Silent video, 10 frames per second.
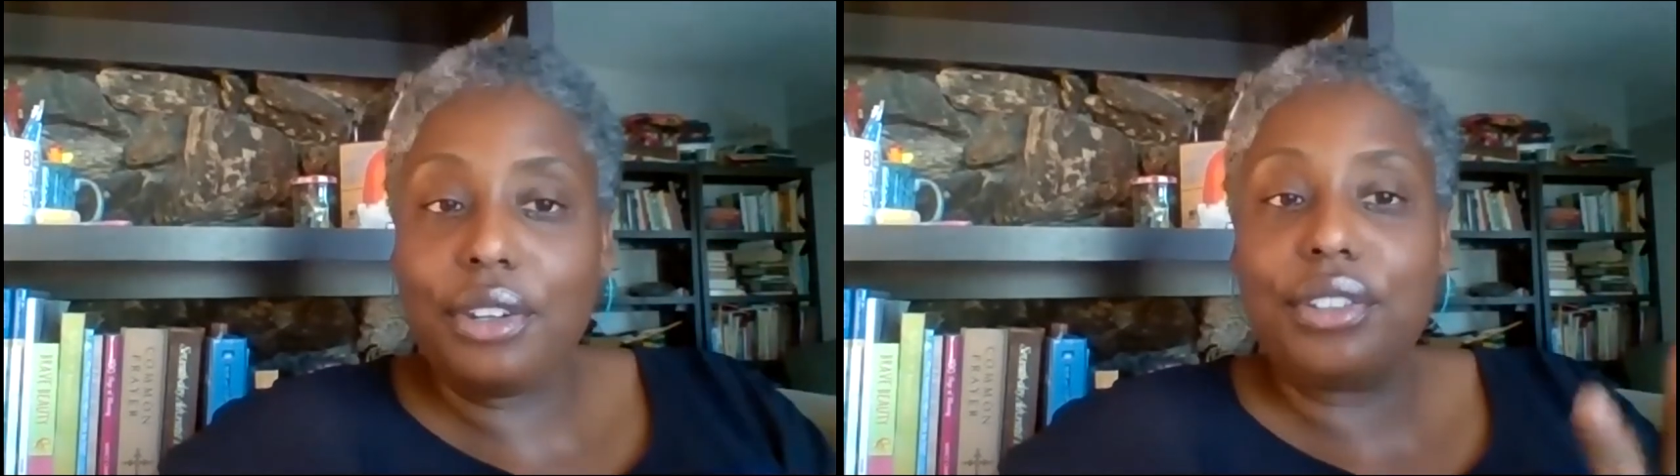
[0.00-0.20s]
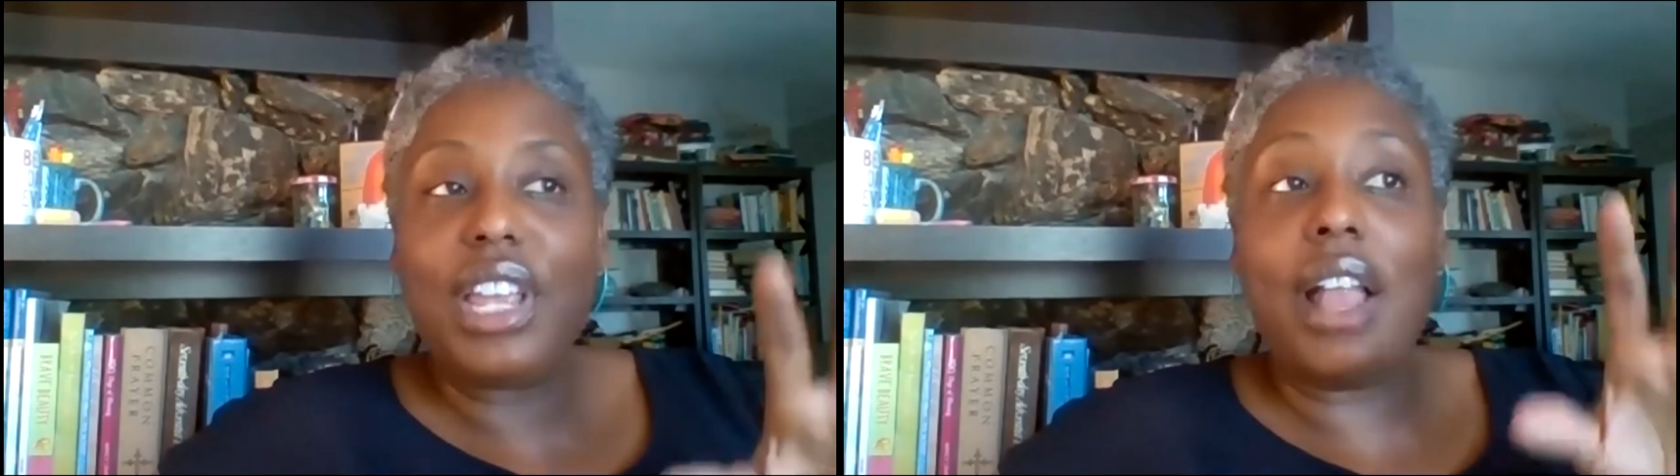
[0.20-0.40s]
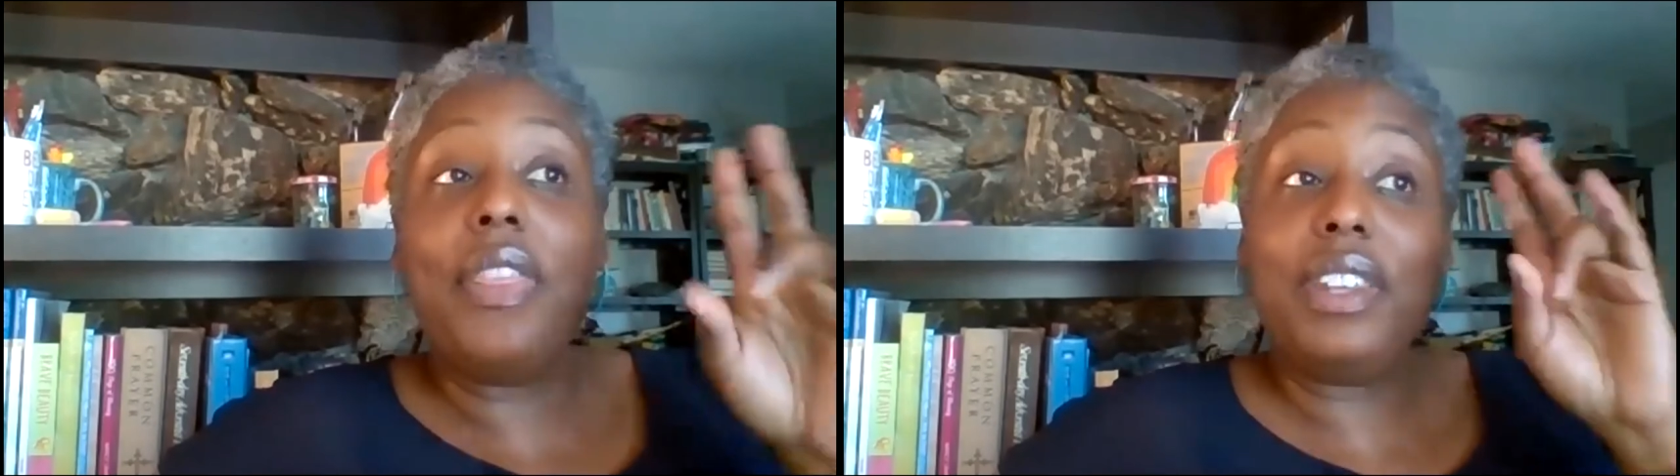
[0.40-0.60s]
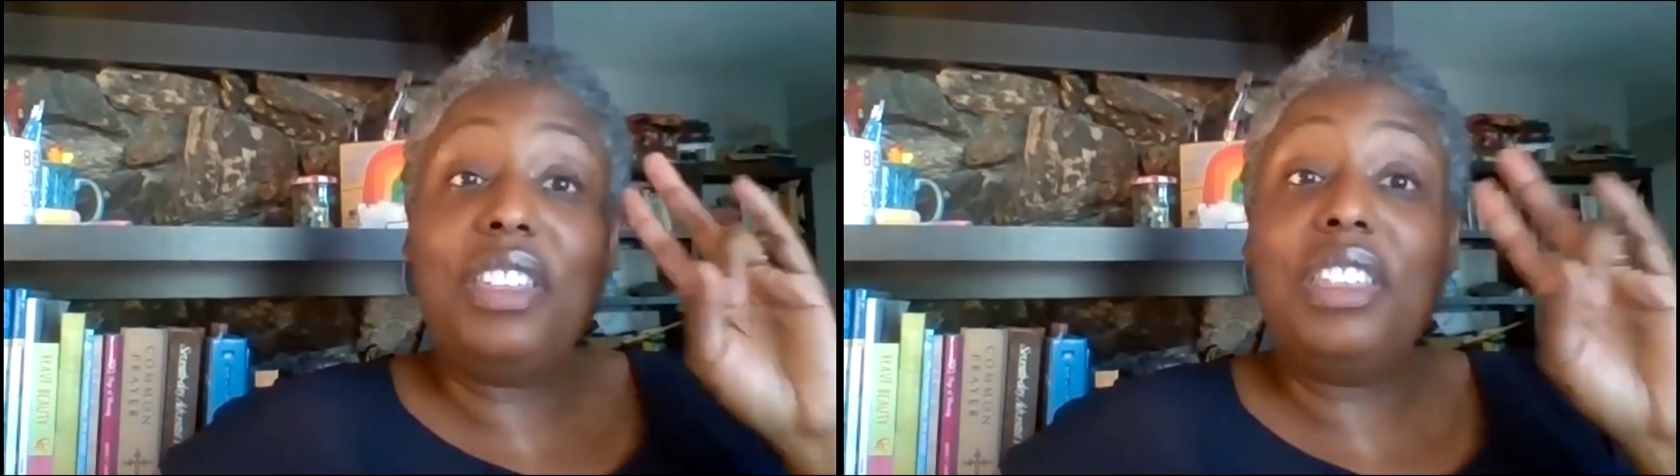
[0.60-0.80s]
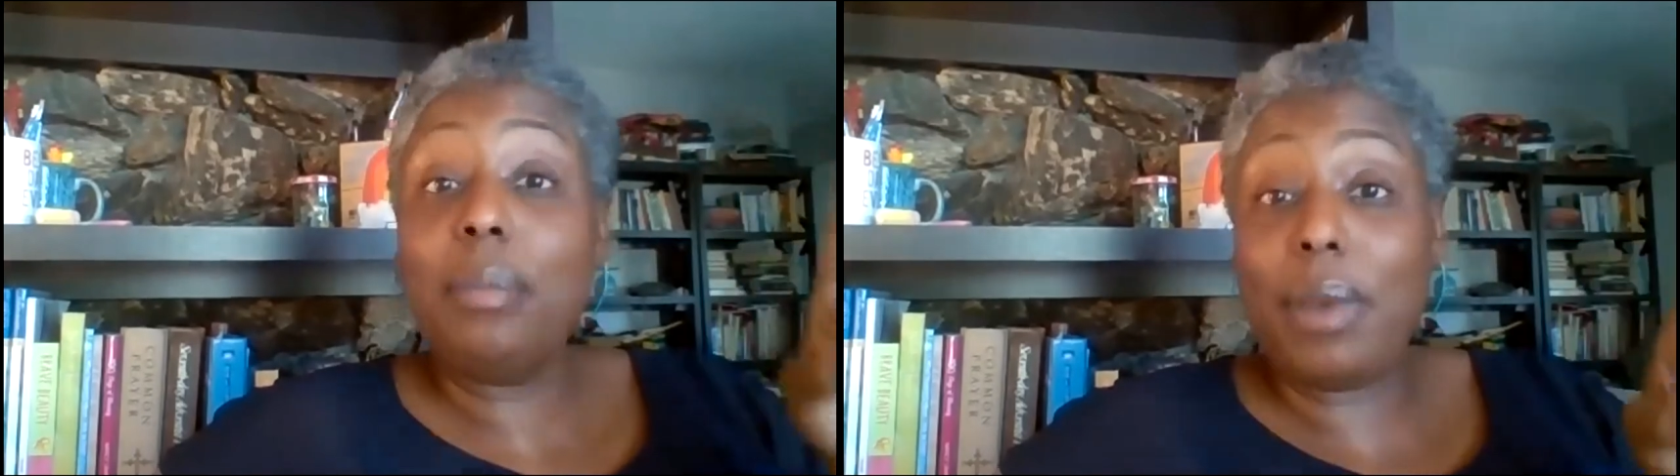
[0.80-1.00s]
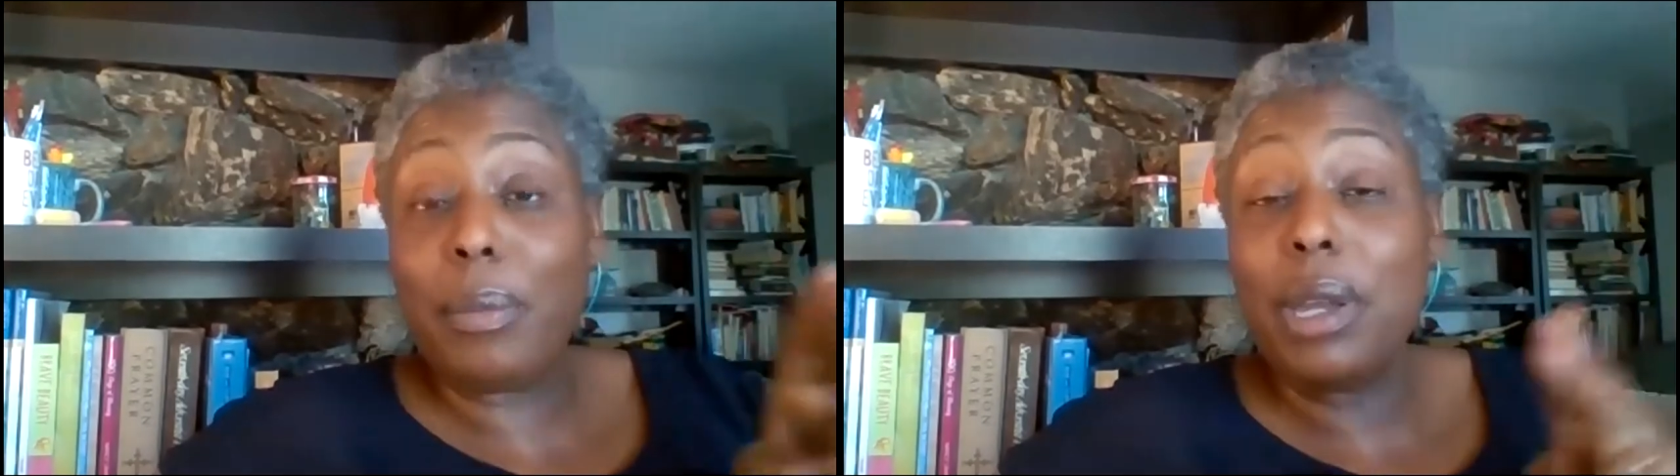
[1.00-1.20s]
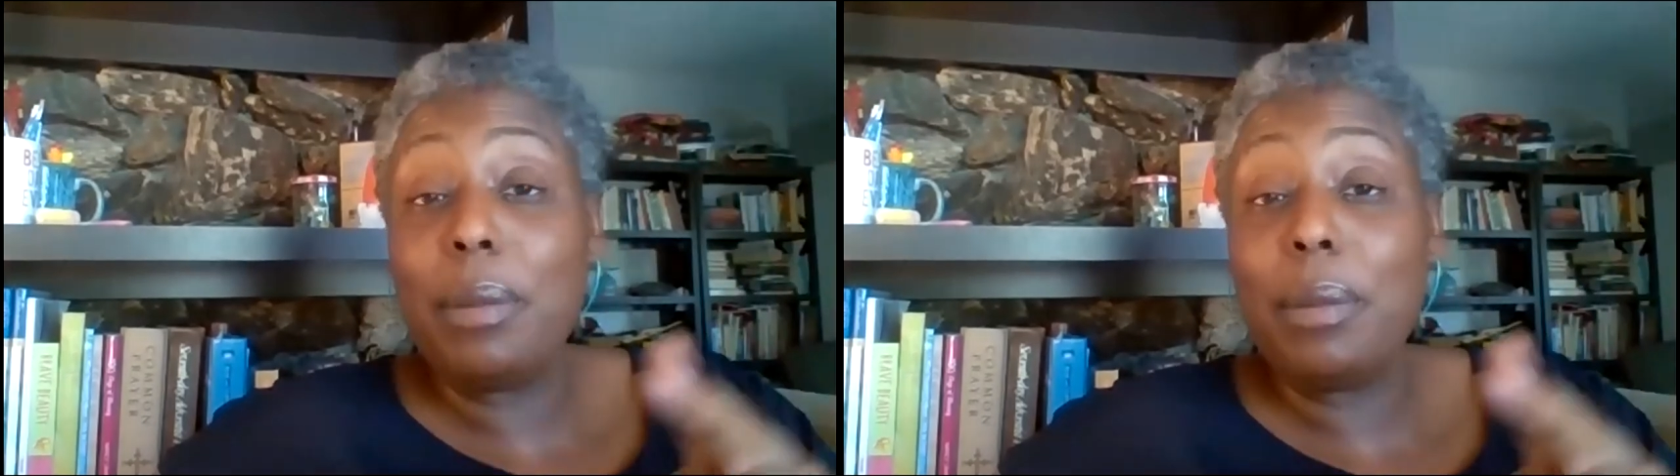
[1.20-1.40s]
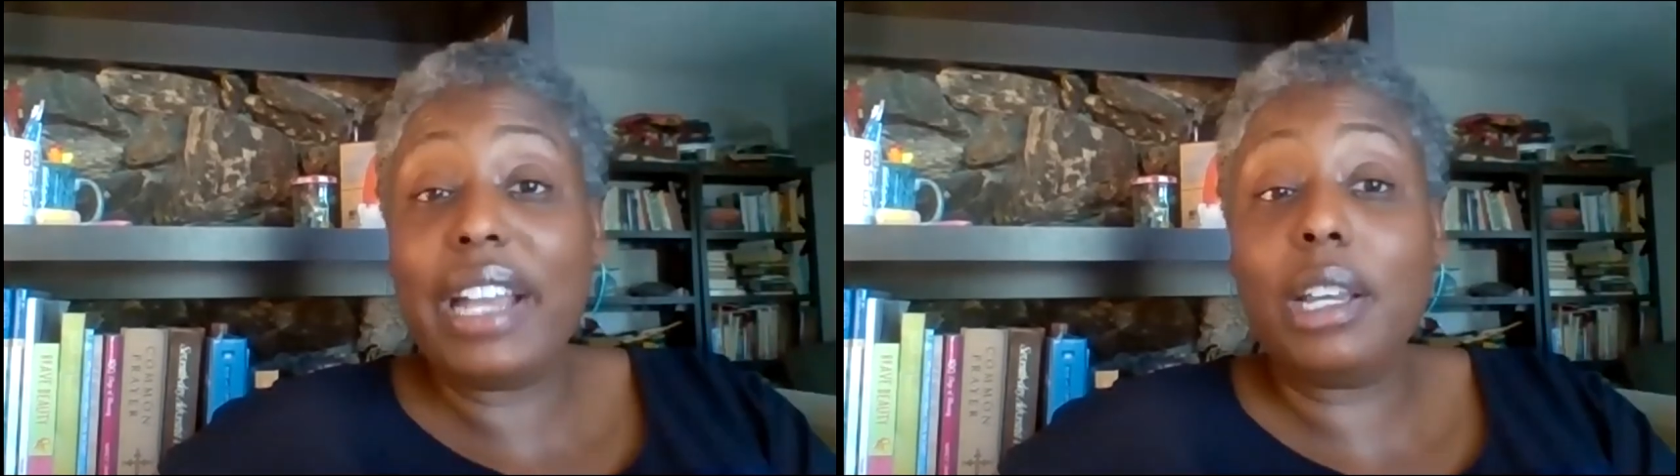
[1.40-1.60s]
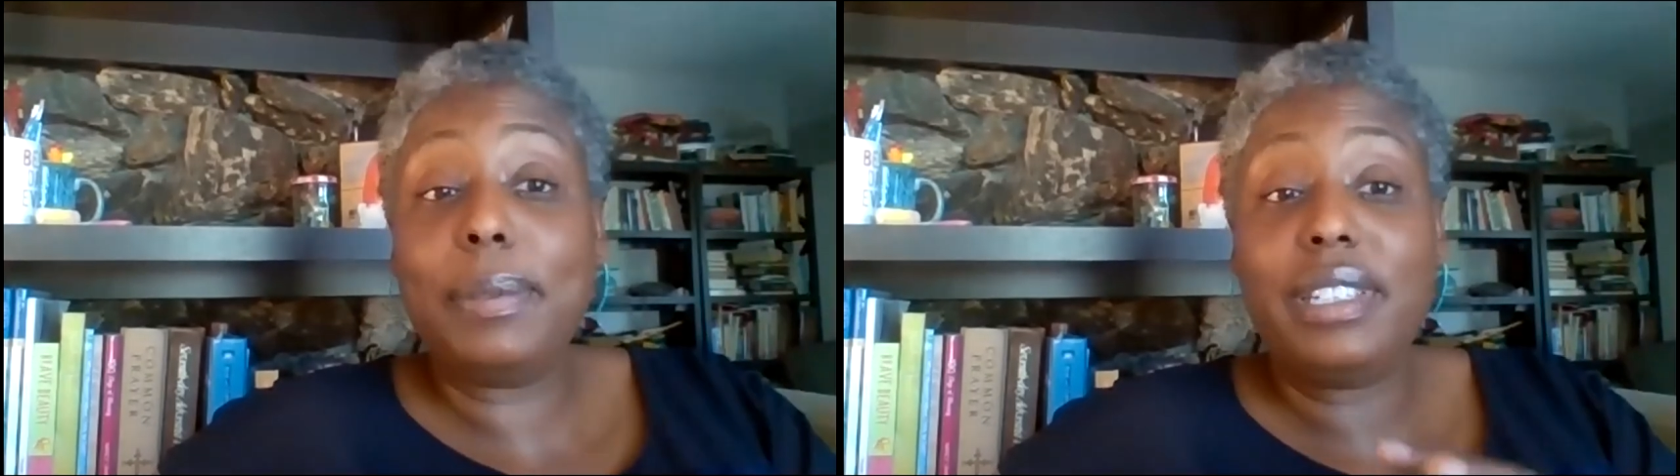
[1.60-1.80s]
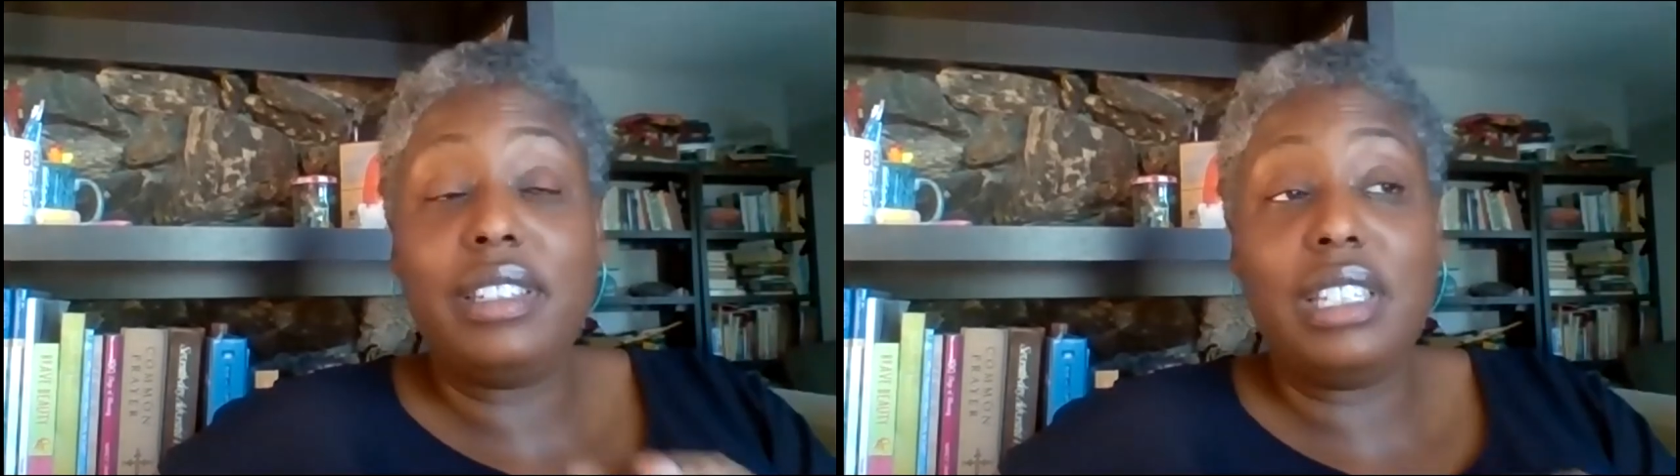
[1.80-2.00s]
And then I think about my
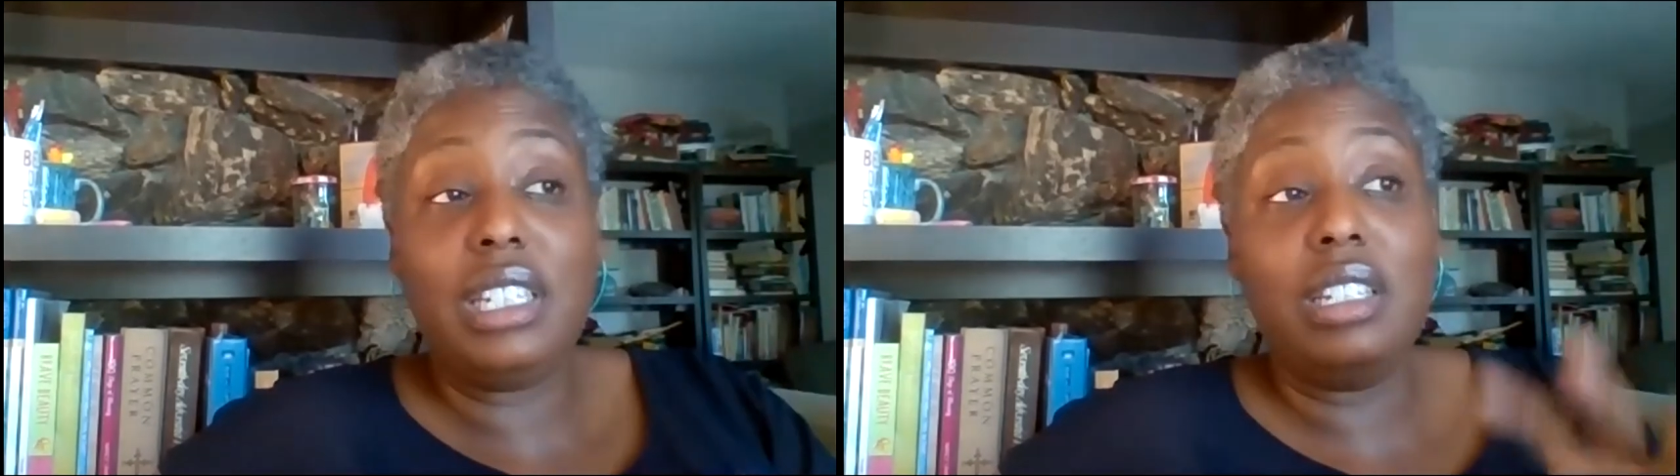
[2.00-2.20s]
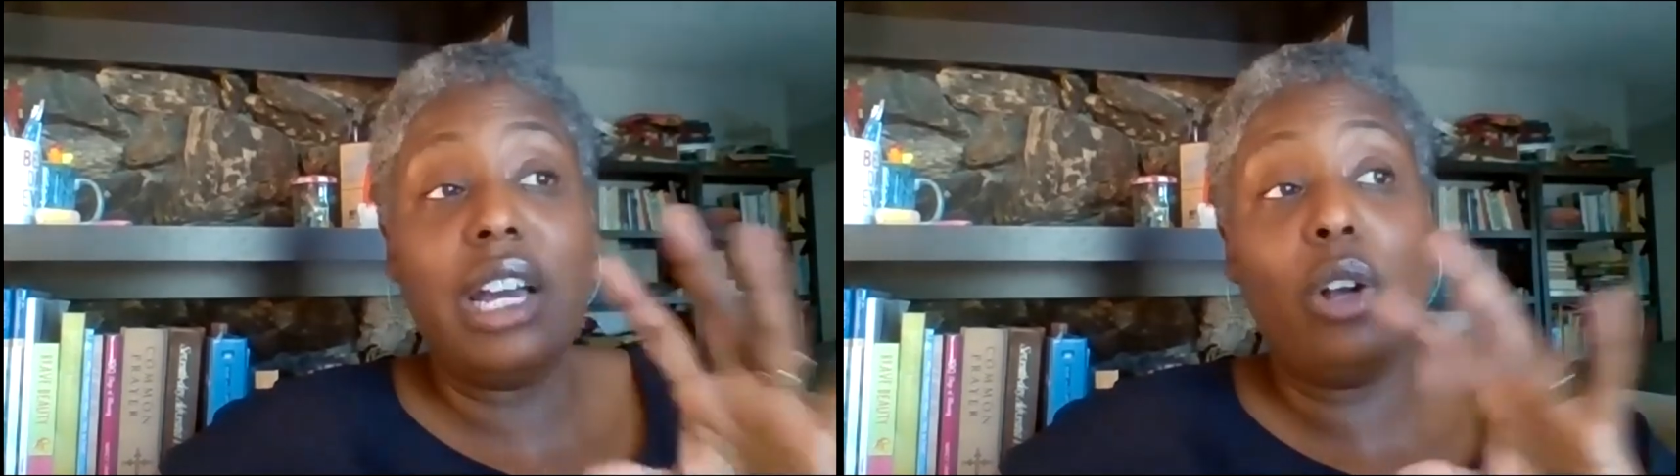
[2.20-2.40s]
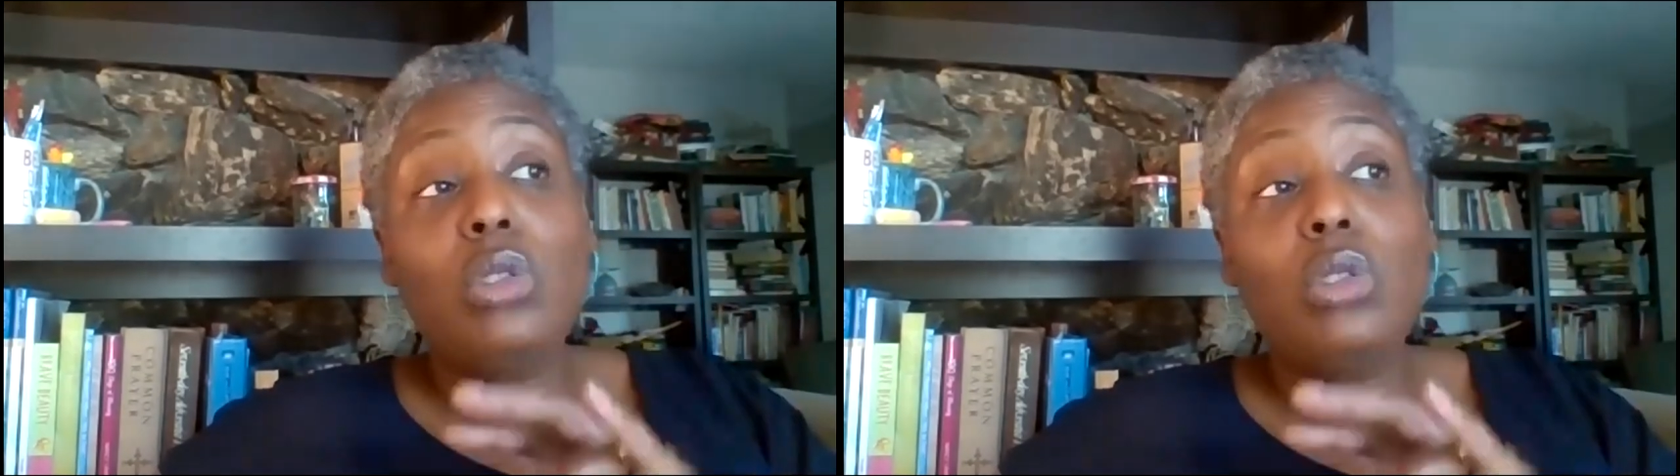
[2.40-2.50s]
backups to see not